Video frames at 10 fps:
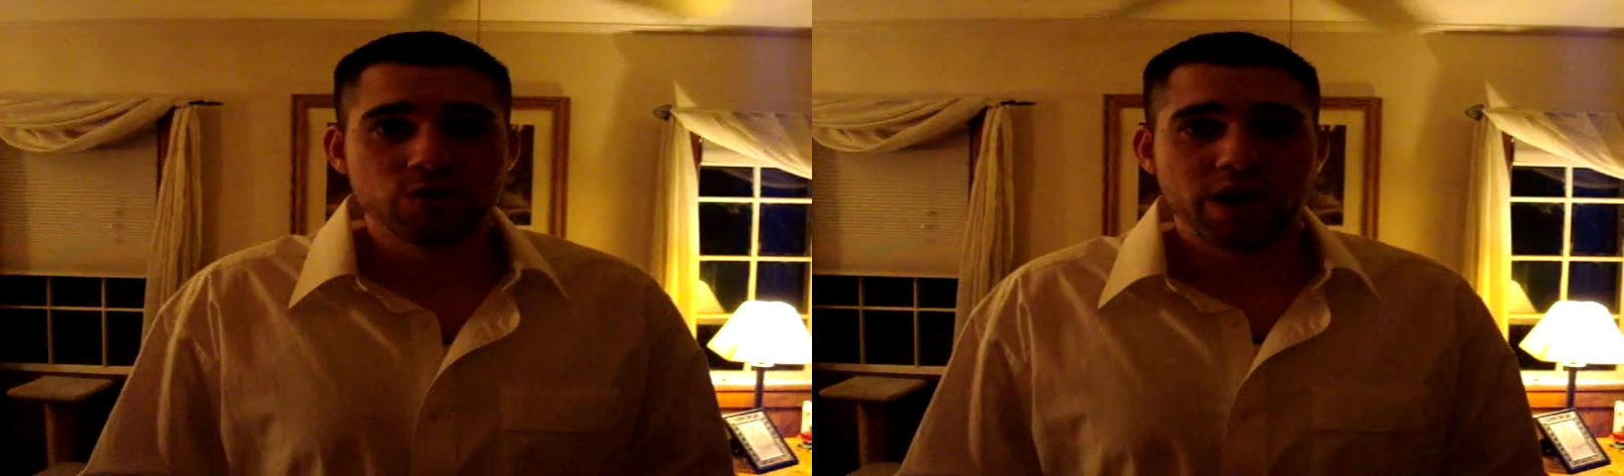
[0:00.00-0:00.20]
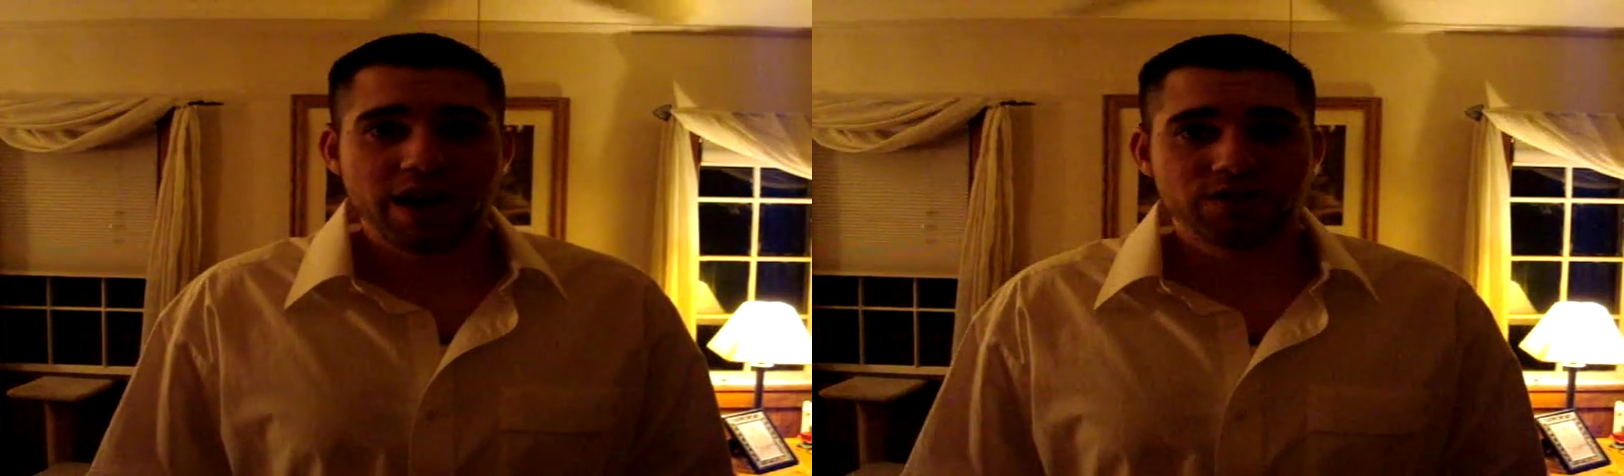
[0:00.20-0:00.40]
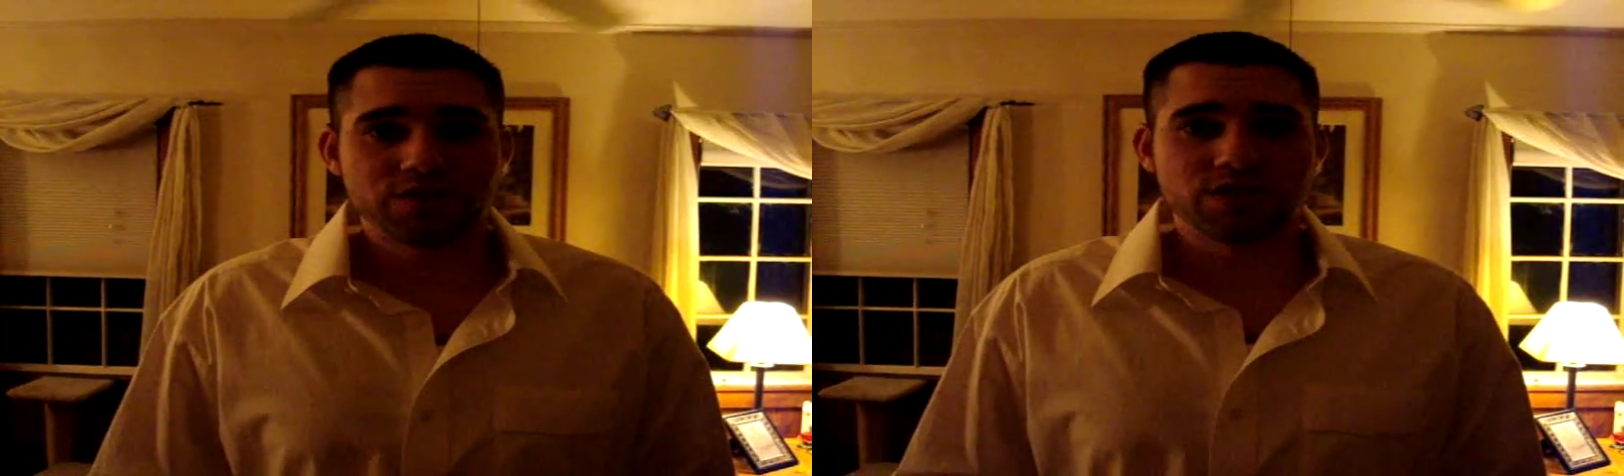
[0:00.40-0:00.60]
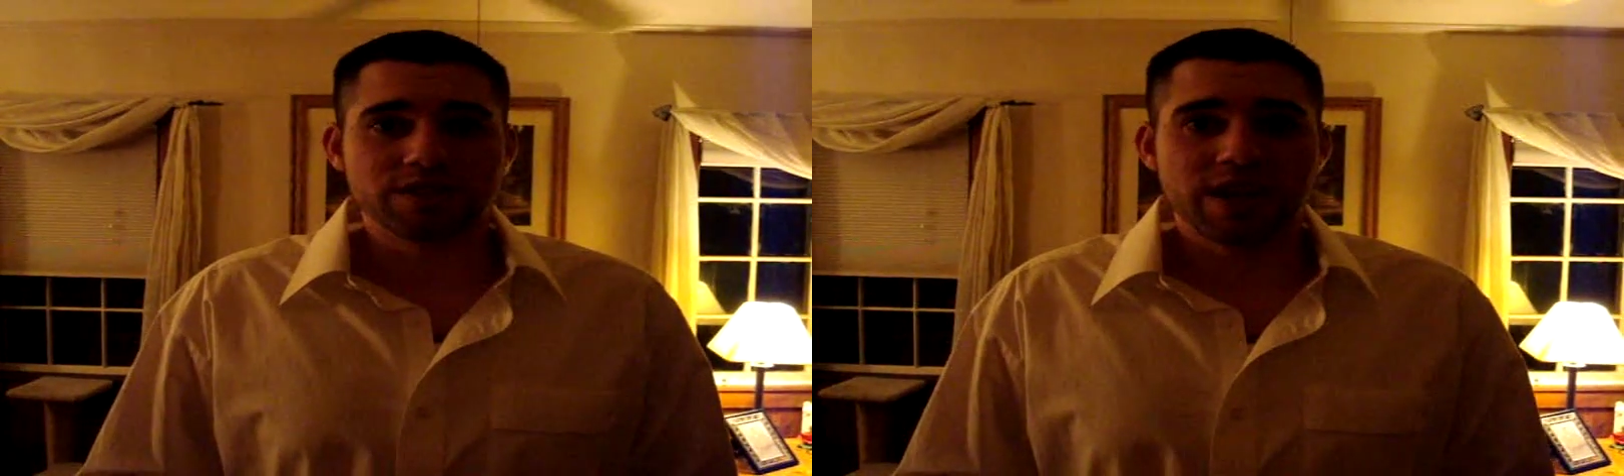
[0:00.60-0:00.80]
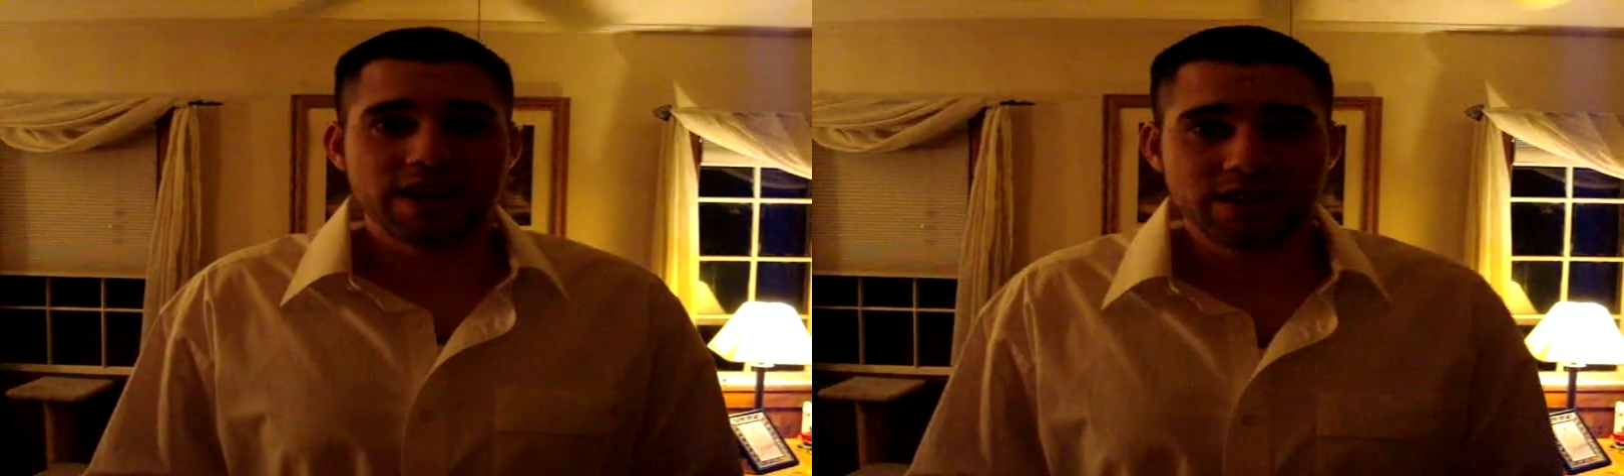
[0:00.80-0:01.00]
you
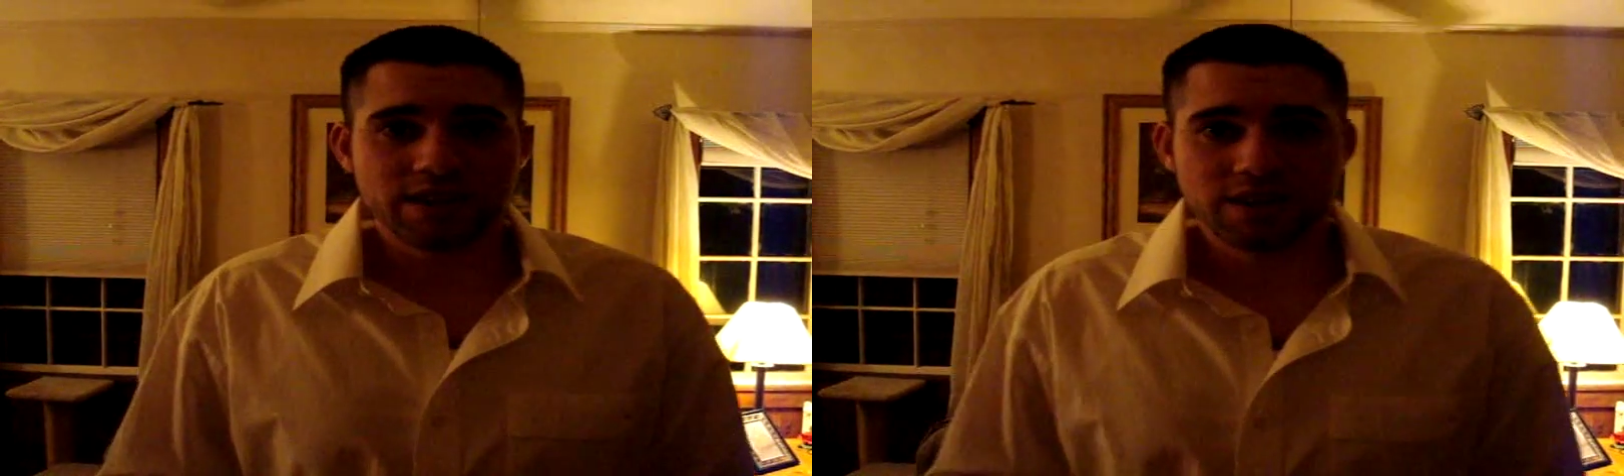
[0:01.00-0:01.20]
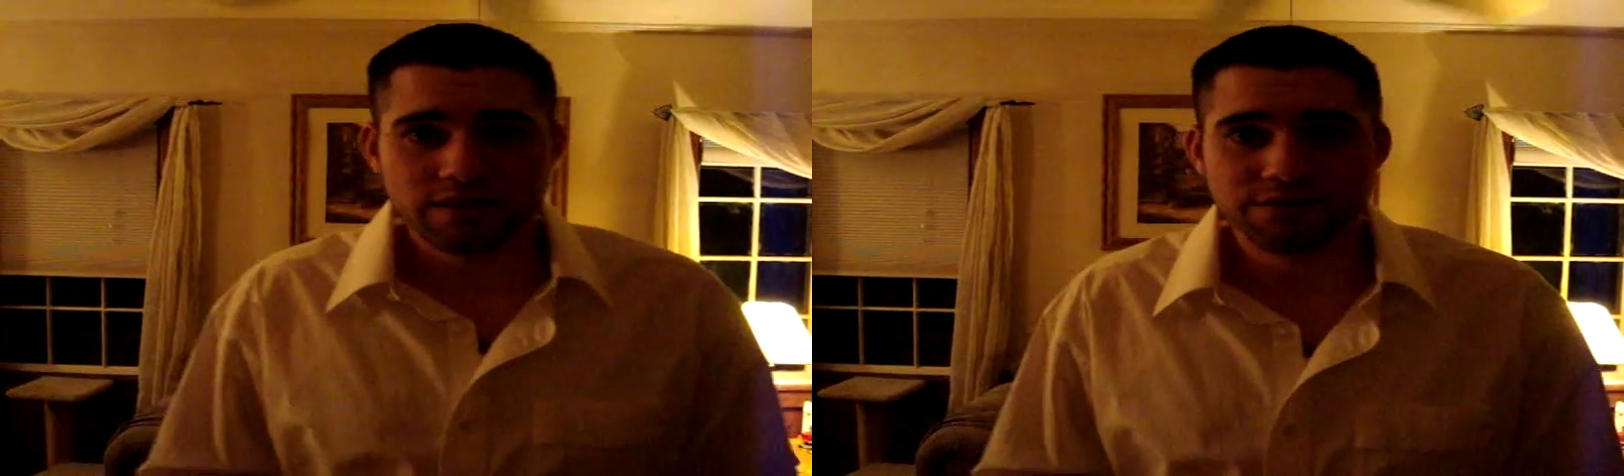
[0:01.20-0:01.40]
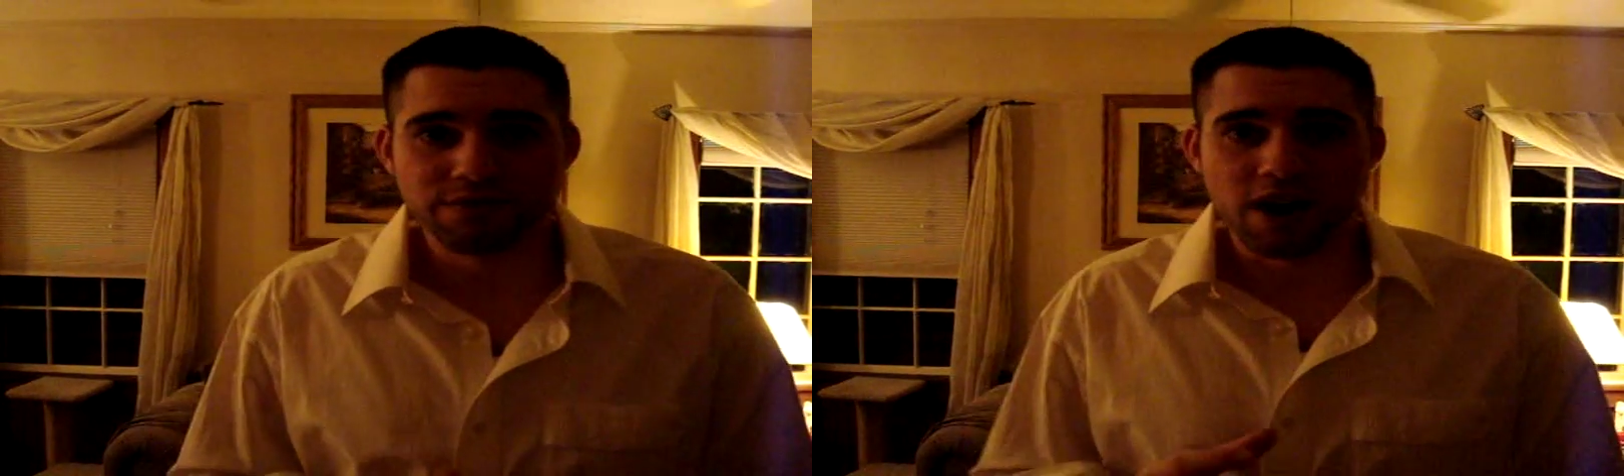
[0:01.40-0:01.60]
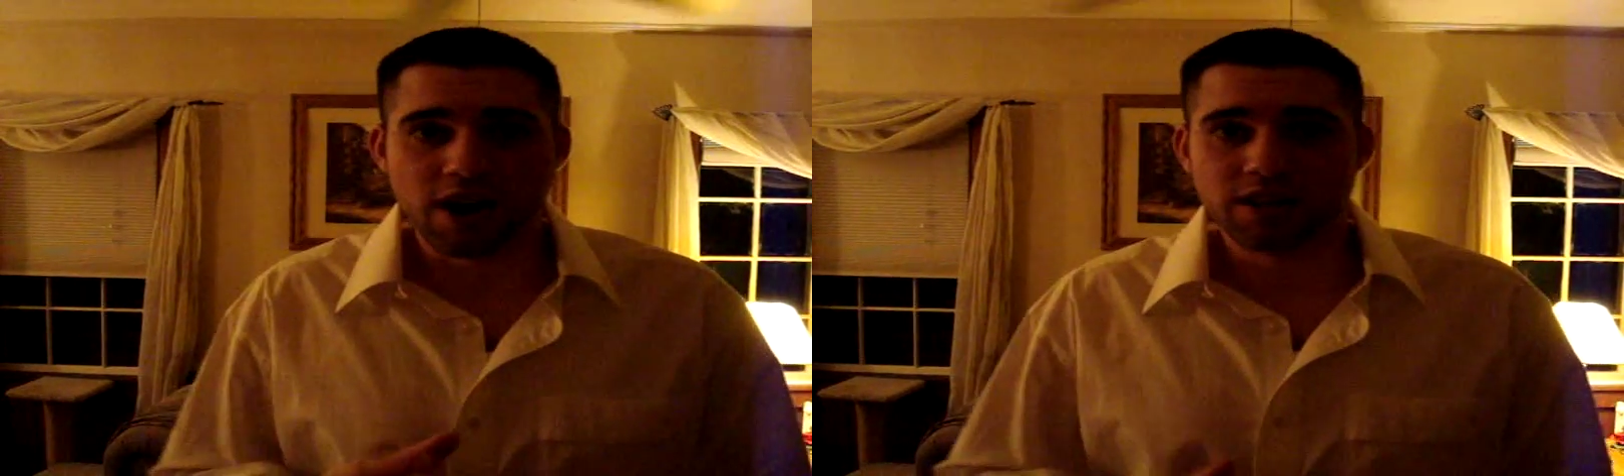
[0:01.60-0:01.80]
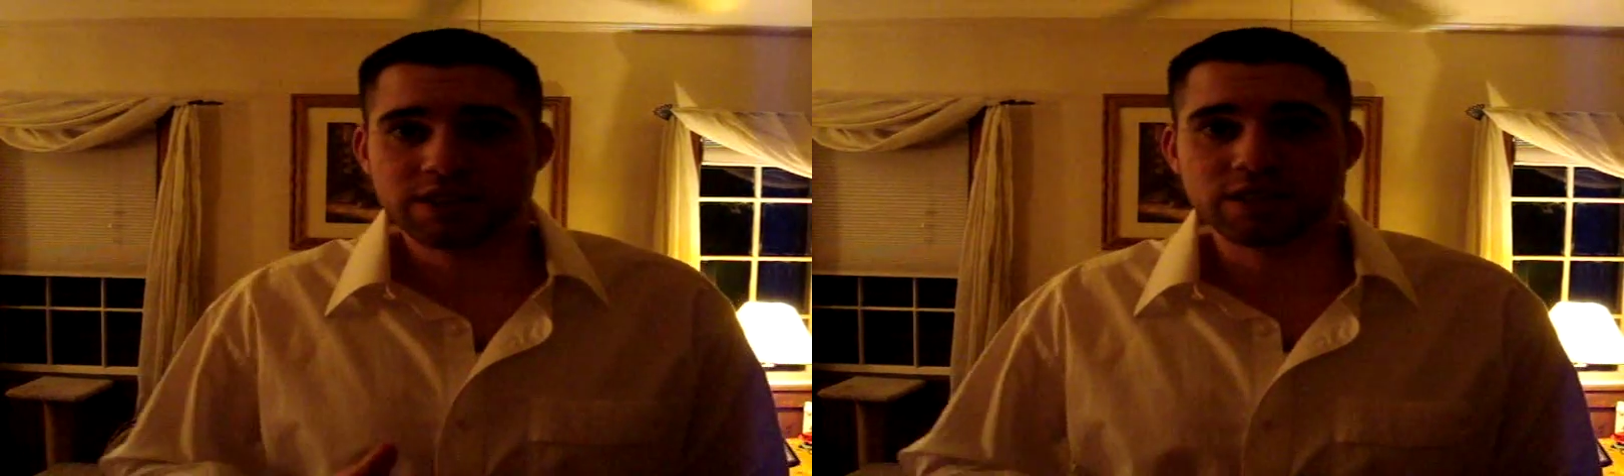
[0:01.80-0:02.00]
actually take
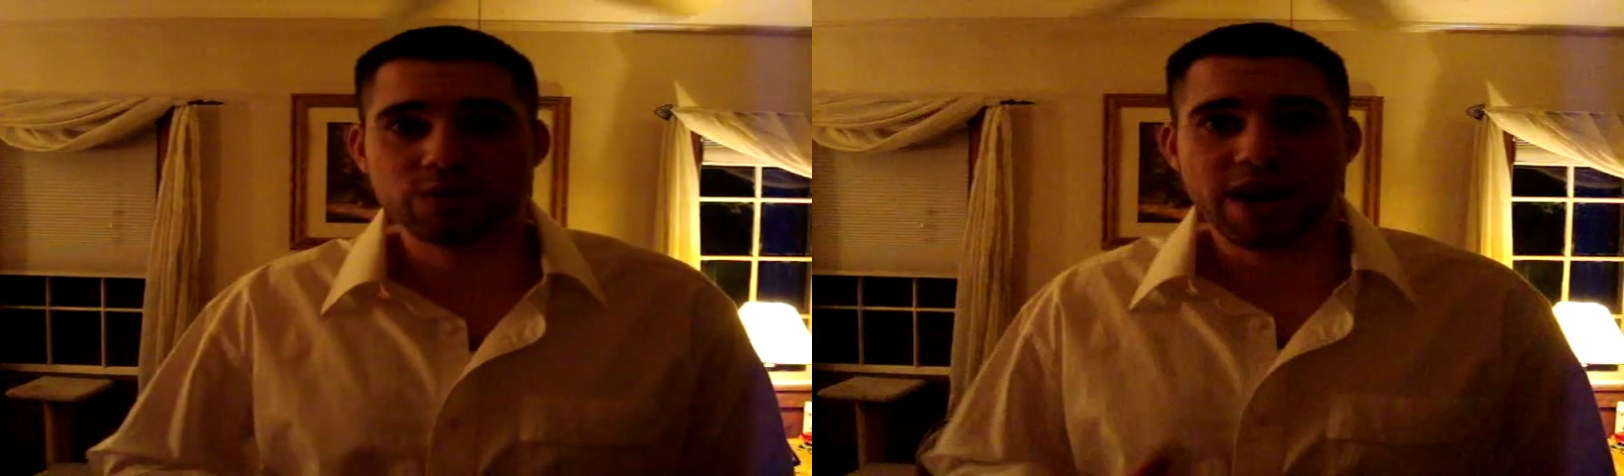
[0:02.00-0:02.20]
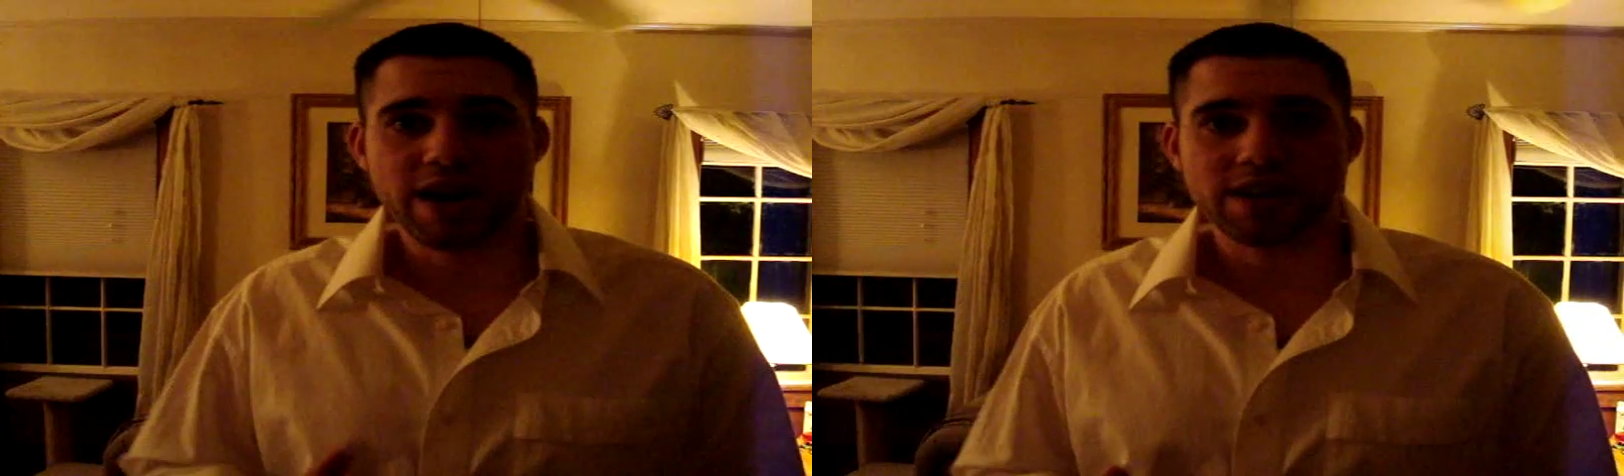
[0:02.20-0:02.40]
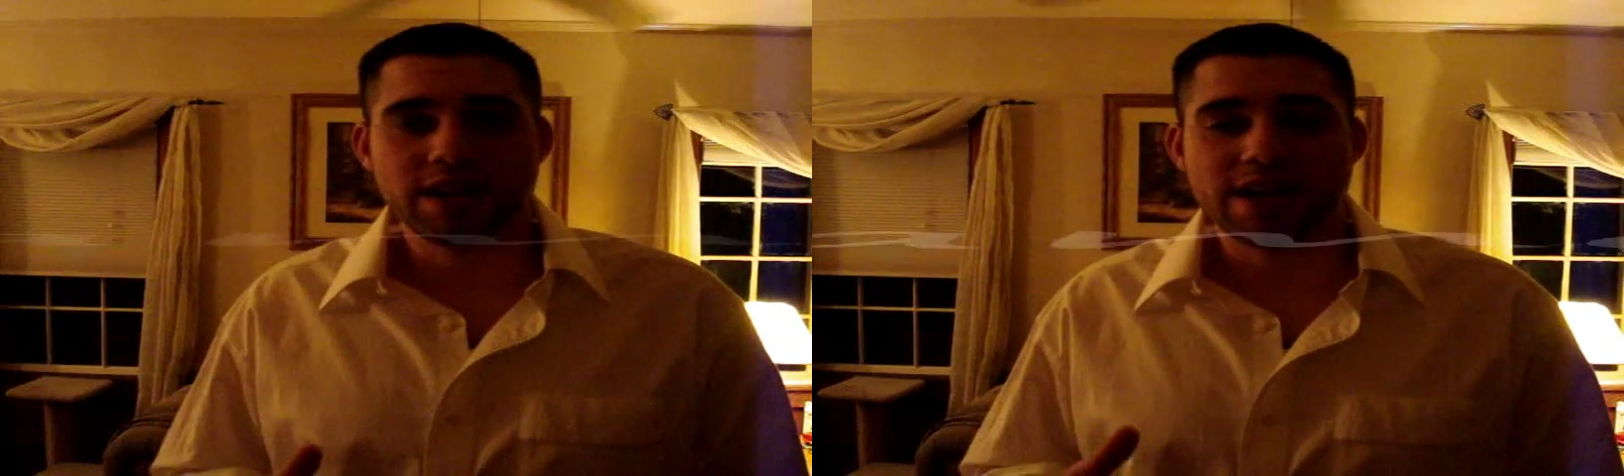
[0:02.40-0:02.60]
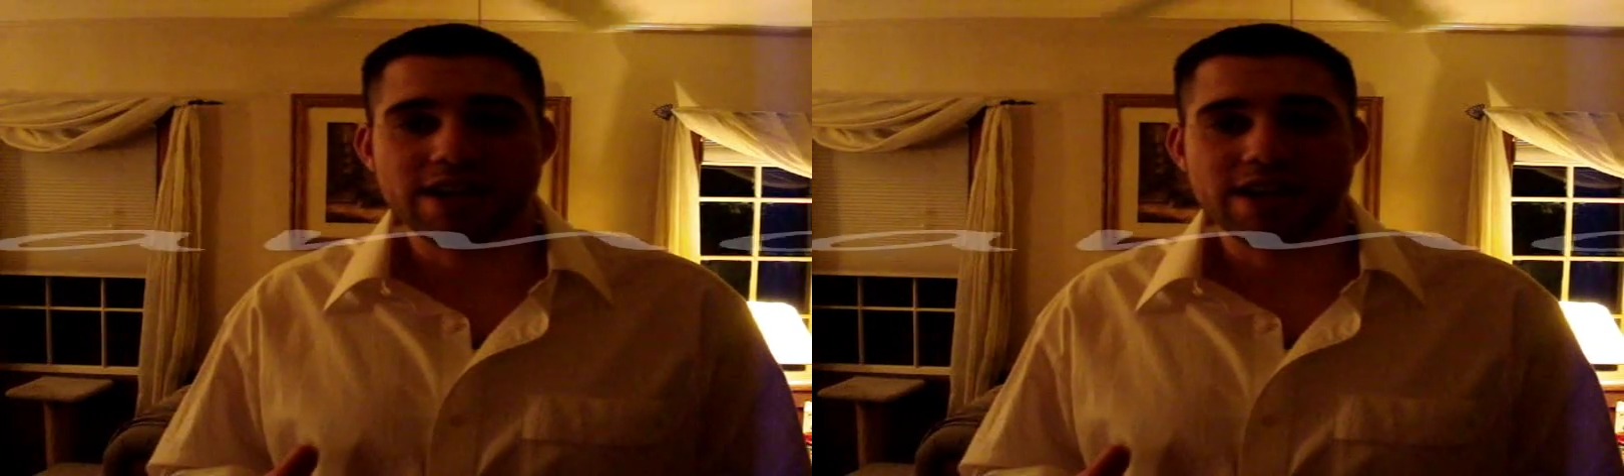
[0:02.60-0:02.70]
fal and you add